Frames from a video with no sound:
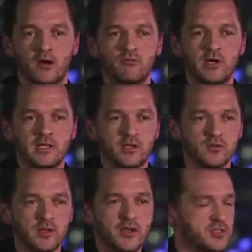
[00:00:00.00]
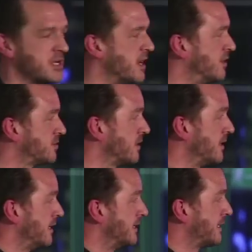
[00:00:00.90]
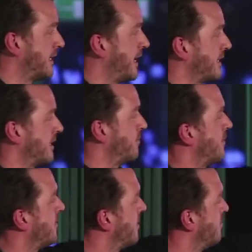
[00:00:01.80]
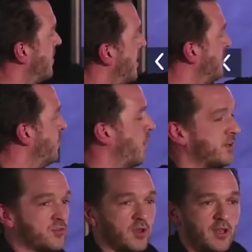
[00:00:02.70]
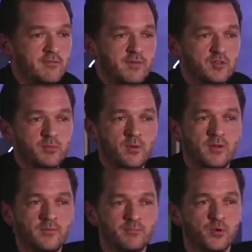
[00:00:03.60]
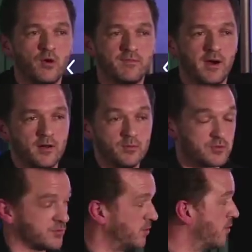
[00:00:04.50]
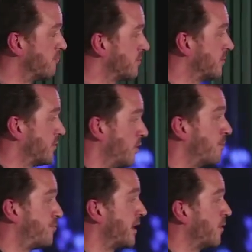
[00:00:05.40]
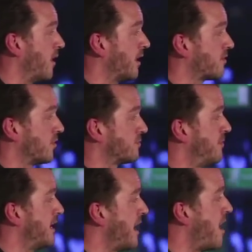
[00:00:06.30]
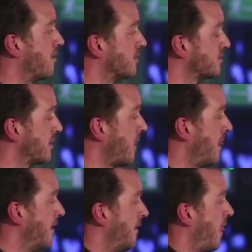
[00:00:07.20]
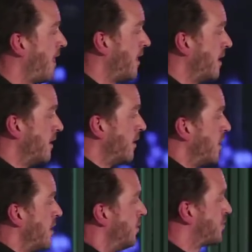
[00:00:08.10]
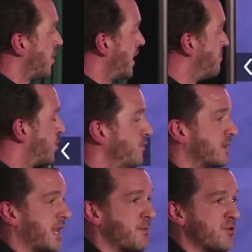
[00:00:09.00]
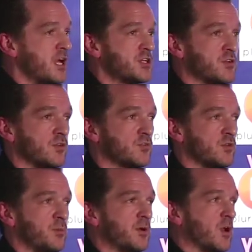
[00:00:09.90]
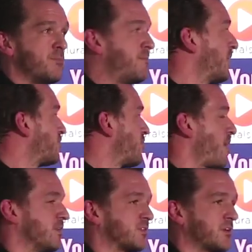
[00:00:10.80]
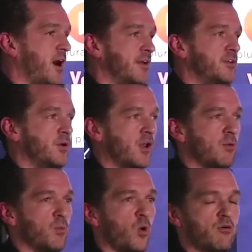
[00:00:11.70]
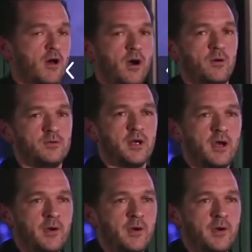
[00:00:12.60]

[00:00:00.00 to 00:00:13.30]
our really good engineers and get them a more external visible profile, which is going pretty well across many areas. We're trying to improve collaboration so that we've got a big drive at Sky to do a lot more around,